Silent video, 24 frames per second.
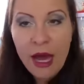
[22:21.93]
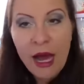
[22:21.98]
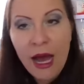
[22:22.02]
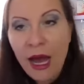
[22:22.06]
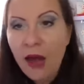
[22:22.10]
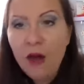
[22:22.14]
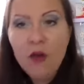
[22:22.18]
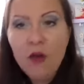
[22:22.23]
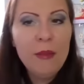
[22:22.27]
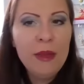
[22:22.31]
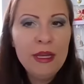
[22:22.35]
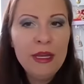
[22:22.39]

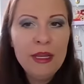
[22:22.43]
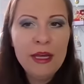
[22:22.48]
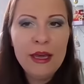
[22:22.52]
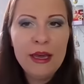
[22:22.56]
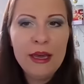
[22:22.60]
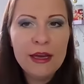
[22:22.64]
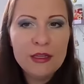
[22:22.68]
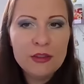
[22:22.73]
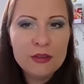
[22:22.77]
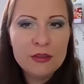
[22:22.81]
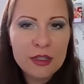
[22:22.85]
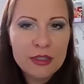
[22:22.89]
how many
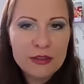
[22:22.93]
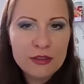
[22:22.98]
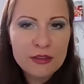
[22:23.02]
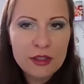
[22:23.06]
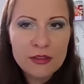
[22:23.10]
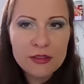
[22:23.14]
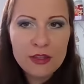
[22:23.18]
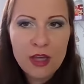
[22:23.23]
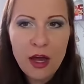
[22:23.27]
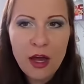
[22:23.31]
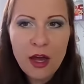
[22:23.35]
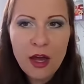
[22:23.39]

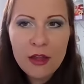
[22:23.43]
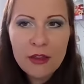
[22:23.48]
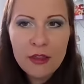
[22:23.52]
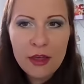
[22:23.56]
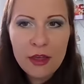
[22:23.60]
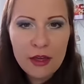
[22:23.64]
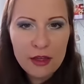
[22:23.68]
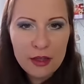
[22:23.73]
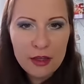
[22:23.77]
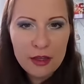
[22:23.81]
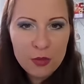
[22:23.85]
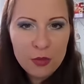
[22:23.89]
hairdressers are
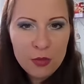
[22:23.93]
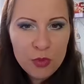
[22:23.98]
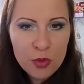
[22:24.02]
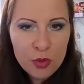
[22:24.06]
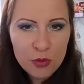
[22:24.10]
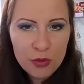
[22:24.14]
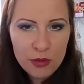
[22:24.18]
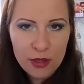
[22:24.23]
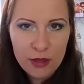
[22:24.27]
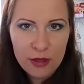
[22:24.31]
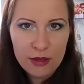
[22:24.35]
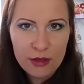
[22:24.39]
there in
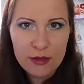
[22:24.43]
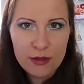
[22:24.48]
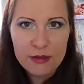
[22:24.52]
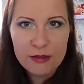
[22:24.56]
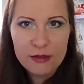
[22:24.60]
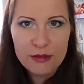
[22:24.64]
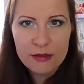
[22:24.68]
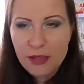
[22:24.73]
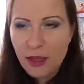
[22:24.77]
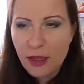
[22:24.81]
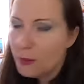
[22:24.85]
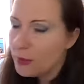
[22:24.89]
Munich?
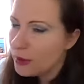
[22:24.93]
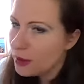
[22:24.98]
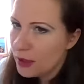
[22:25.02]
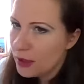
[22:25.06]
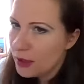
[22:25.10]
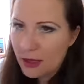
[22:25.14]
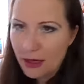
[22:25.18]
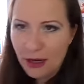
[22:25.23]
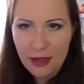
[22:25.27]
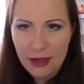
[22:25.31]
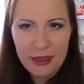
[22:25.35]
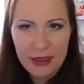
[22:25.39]

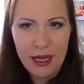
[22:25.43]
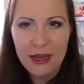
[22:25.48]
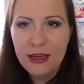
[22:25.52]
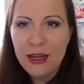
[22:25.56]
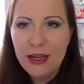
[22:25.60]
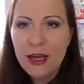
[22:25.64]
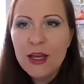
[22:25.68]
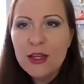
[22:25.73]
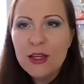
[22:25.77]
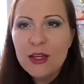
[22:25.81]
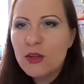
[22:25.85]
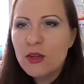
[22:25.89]
Something like that.
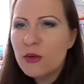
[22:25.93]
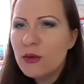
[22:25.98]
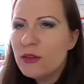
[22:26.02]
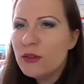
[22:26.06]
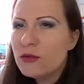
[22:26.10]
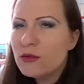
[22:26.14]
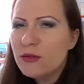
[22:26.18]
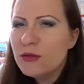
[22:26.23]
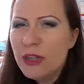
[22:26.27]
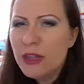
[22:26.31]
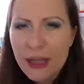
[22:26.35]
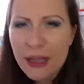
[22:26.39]
So
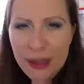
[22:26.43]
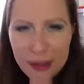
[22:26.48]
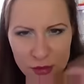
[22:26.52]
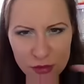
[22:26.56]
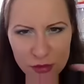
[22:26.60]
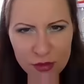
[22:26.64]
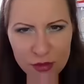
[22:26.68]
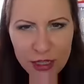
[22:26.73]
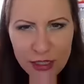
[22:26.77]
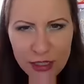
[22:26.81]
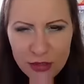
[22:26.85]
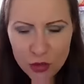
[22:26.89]
it's really
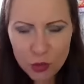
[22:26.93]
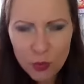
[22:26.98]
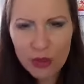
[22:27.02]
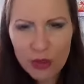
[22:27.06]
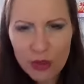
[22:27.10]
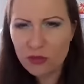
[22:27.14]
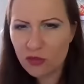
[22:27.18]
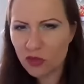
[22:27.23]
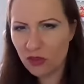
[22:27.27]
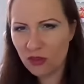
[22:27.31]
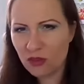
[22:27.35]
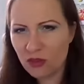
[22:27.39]
strange
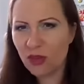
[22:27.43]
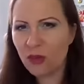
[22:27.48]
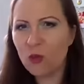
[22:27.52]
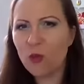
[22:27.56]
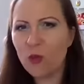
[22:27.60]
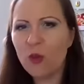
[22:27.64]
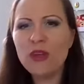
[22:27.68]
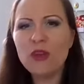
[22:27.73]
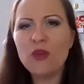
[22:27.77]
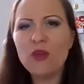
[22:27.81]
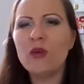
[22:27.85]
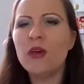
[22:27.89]
questions.
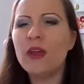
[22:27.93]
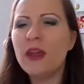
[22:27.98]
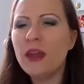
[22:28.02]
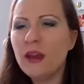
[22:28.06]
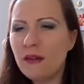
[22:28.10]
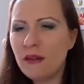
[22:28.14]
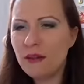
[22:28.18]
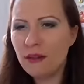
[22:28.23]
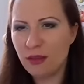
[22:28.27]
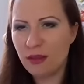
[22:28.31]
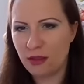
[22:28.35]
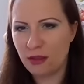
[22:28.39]
And when you
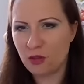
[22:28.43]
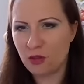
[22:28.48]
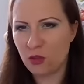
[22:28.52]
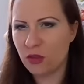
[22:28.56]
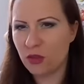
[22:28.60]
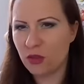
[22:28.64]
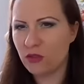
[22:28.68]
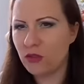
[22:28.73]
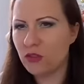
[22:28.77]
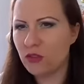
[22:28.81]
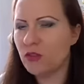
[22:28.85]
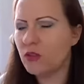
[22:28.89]
hear these
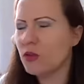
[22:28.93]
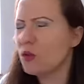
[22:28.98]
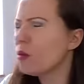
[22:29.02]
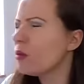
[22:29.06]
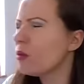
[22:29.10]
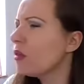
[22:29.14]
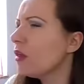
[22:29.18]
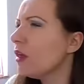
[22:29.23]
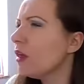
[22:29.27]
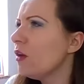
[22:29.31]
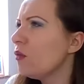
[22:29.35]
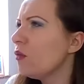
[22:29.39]
questions,
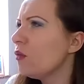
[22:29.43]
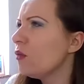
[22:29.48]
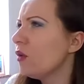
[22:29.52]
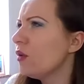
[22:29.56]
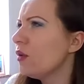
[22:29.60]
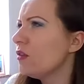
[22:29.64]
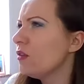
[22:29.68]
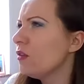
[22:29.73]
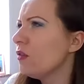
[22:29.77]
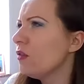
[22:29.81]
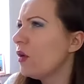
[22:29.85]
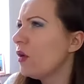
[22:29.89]
you think,
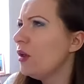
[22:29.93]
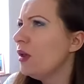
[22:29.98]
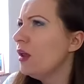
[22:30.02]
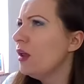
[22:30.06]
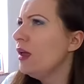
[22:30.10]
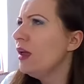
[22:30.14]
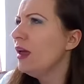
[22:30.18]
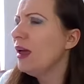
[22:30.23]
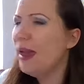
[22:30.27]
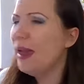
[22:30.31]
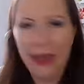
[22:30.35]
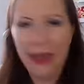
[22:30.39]
first of all,
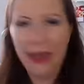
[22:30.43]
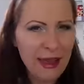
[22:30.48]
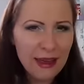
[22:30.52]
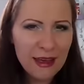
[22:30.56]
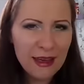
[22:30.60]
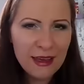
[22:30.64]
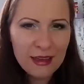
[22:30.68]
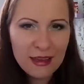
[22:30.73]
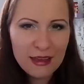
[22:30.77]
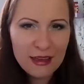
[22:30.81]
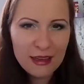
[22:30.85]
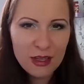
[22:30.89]

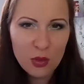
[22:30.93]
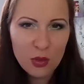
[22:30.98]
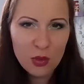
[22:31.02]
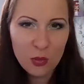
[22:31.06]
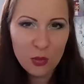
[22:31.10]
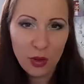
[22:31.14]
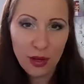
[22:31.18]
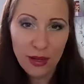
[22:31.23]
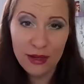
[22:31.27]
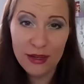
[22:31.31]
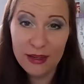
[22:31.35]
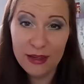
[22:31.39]
hey,
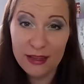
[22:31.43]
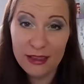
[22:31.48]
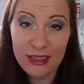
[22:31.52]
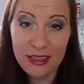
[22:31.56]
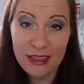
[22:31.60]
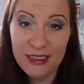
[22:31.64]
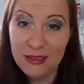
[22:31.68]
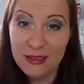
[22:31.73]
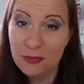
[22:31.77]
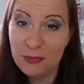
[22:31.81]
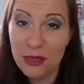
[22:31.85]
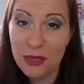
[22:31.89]
why are
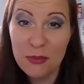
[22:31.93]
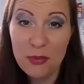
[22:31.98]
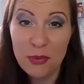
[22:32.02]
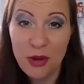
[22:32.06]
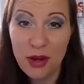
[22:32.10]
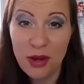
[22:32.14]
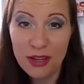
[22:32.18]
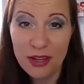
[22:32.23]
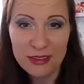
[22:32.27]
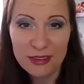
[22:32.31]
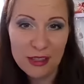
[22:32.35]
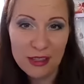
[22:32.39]
these
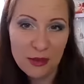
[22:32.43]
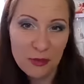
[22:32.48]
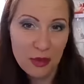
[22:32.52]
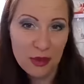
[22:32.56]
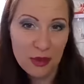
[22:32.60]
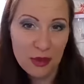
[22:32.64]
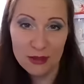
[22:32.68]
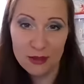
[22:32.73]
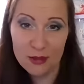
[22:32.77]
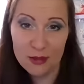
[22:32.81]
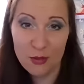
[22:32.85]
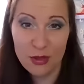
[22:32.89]
people asking
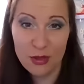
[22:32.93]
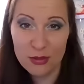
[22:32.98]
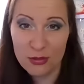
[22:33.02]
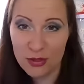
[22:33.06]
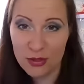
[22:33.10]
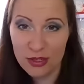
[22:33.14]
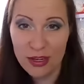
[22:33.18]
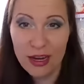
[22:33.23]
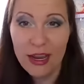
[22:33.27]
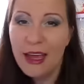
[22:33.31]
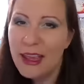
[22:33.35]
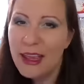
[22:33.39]
me this
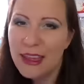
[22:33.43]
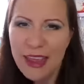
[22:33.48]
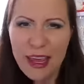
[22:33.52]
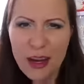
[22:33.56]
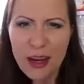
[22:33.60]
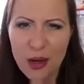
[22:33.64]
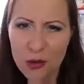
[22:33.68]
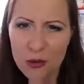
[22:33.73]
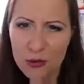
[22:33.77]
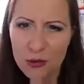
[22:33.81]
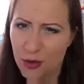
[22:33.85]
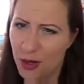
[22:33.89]
question?
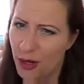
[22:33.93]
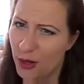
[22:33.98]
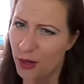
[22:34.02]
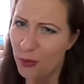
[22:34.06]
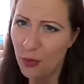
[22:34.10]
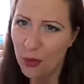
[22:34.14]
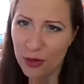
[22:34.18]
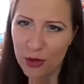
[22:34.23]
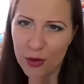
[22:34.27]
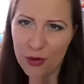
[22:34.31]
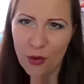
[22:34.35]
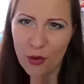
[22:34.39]
They don't really
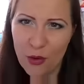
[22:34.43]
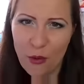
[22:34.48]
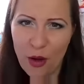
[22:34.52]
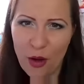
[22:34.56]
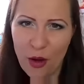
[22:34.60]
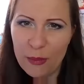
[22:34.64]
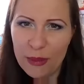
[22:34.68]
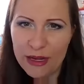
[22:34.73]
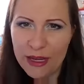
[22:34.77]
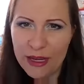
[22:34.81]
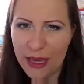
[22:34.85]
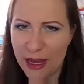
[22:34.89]
want to know
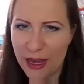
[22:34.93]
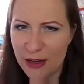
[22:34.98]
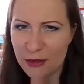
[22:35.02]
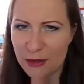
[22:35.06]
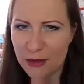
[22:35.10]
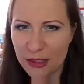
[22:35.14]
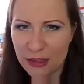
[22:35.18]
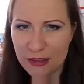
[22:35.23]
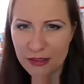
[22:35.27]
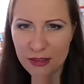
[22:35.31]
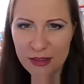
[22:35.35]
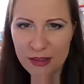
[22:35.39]
how many
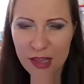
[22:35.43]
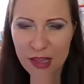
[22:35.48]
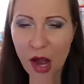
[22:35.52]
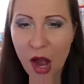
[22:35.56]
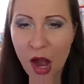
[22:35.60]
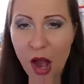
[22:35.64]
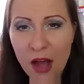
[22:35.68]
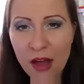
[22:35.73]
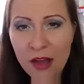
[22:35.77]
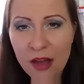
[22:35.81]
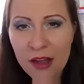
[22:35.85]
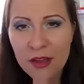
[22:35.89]
hairdressers there
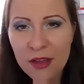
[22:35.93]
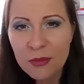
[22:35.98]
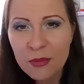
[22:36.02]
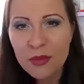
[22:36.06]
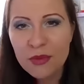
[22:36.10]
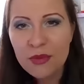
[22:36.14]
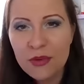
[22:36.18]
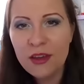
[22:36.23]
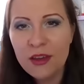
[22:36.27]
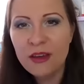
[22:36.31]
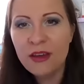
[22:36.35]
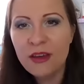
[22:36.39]
are in
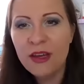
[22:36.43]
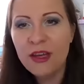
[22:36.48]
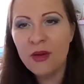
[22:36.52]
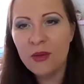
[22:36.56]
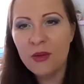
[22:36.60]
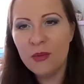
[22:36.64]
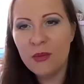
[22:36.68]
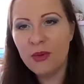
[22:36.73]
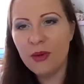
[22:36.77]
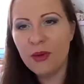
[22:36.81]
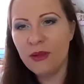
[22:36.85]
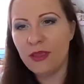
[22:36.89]
Munich,
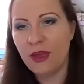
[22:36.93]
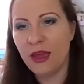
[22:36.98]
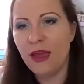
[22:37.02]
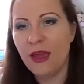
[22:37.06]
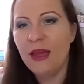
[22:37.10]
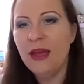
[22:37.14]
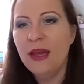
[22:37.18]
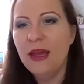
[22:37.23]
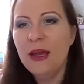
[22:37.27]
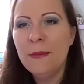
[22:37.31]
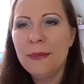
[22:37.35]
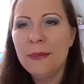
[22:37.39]
will they?
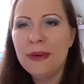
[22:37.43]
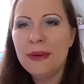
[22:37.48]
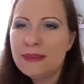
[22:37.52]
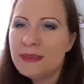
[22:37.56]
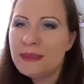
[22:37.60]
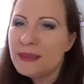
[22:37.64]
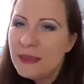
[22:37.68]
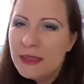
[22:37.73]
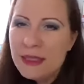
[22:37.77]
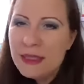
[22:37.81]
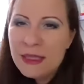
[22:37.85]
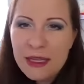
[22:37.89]

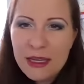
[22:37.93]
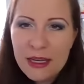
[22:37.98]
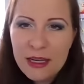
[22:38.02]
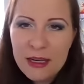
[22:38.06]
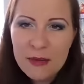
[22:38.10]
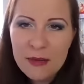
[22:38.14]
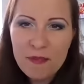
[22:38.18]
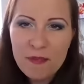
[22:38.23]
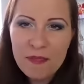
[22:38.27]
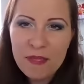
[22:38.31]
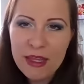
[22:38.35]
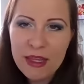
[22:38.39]
But
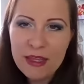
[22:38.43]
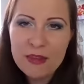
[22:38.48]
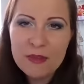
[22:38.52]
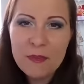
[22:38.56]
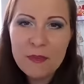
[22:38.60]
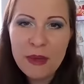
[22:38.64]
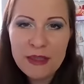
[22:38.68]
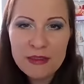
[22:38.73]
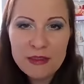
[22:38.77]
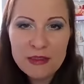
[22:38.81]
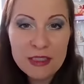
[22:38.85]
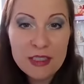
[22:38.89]
it's
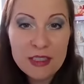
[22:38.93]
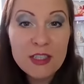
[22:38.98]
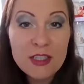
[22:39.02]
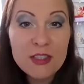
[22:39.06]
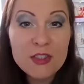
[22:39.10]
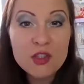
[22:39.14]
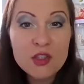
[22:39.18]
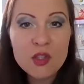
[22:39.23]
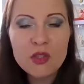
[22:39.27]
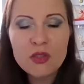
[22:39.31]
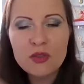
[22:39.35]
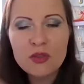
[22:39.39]

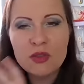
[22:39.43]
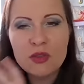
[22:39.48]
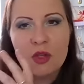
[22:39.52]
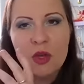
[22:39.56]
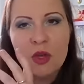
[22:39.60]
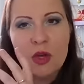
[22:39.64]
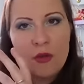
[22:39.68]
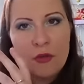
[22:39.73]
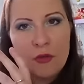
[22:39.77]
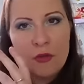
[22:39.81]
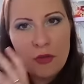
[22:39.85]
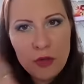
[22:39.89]
basically just,
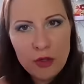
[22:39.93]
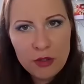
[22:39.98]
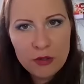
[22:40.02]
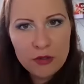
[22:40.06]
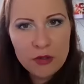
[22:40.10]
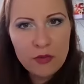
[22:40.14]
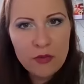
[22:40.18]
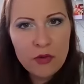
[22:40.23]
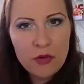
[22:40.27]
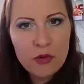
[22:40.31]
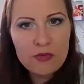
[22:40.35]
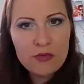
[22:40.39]

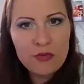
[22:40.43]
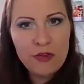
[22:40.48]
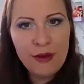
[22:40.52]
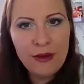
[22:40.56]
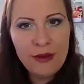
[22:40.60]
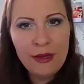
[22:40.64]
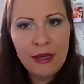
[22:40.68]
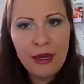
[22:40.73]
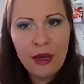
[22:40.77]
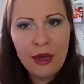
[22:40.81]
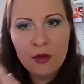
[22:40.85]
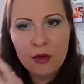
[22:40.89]
first of all,
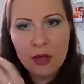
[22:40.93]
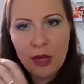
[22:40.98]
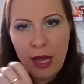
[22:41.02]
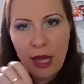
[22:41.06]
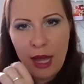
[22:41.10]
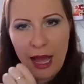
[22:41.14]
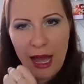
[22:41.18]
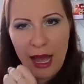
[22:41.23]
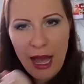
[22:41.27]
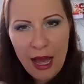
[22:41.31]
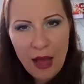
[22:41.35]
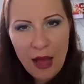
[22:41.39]
finding out
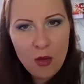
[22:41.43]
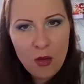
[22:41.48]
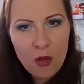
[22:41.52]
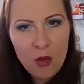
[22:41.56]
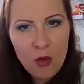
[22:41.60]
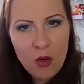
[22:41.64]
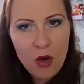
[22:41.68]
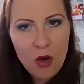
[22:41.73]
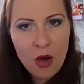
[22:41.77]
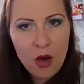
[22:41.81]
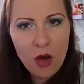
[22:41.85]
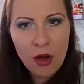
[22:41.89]

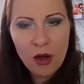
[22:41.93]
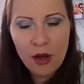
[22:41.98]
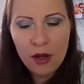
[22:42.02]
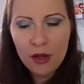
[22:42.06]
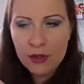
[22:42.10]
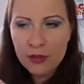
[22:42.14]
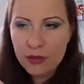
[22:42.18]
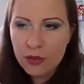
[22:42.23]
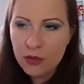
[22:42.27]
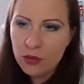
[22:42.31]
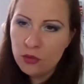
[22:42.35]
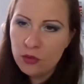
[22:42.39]
how
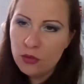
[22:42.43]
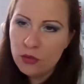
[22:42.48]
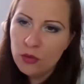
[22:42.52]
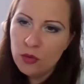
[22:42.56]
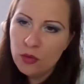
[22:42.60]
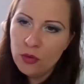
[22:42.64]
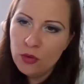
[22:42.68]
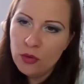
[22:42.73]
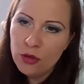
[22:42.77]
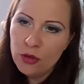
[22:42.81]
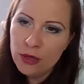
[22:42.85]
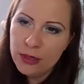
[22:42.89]
are
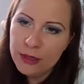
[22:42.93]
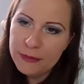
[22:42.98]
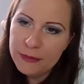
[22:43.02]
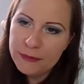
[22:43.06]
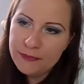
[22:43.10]
you